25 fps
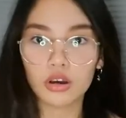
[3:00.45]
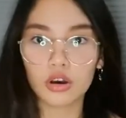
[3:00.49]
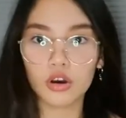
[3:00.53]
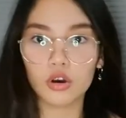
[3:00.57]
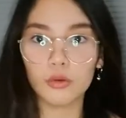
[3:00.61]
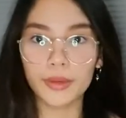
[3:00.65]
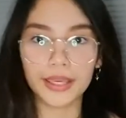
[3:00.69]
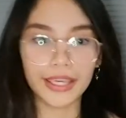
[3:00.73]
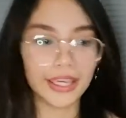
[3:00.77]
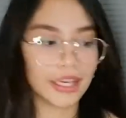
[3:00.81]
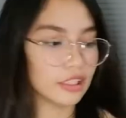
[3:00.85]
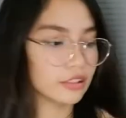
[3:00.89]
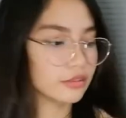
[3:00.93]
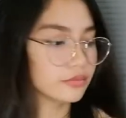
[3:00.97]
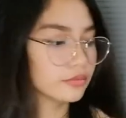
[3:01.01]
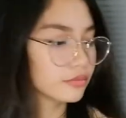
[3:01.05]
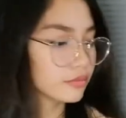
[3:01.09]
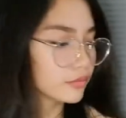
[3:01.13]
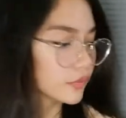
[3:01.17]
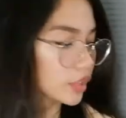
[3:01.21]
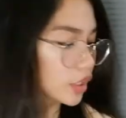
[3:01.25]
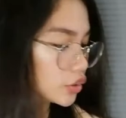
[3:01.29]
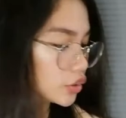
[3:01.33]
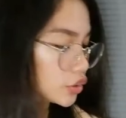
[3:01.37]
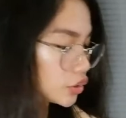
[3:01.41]
Oh my god.
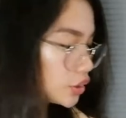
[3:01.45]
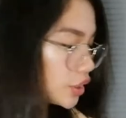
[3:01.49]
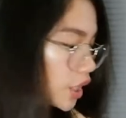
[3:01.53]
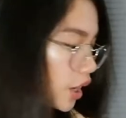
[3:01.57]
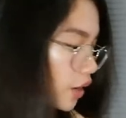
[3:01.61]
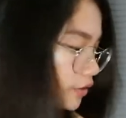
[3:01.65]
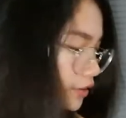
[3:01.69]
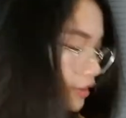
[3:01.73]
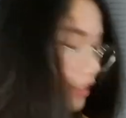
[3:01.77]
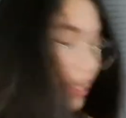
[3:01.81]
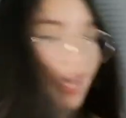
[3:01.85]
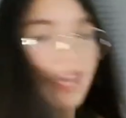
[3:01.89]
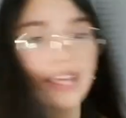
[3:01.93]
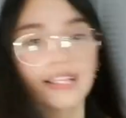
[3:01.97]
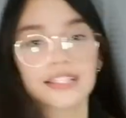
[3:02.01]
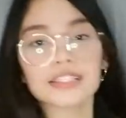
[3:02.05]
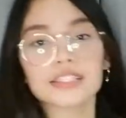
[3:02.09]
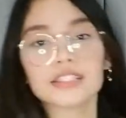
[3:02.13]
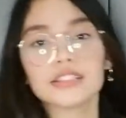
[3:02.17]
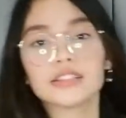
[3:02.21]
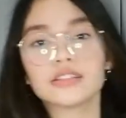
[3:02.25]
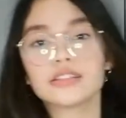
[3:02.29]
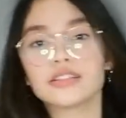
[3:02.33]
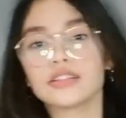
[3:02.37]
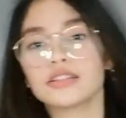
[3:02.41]
So
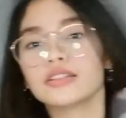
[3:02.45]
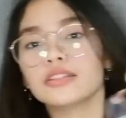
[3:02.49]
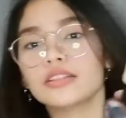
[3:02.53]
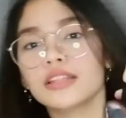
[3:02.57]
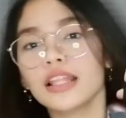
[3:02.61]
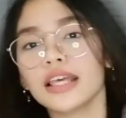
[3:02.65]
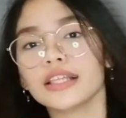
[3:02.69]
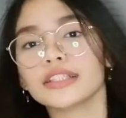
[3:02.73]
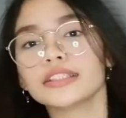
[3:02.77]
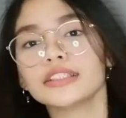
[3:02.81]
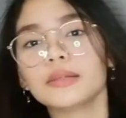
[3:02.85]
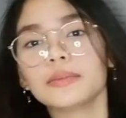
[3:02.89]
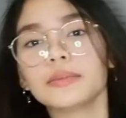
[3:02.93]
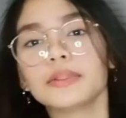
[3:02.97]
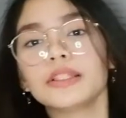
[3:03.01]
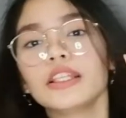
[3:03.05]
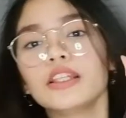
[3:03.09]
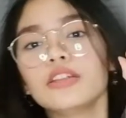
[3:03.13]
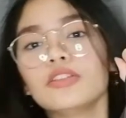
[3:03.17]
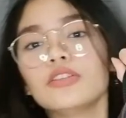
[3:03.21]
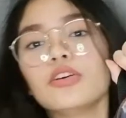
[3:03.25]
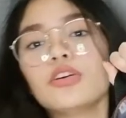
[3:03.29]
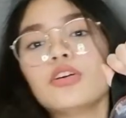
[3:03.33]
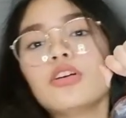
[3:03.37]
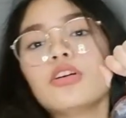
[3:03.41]
next naman
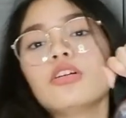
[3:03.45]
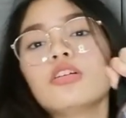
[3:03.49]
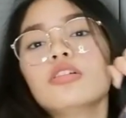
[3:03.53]
dito.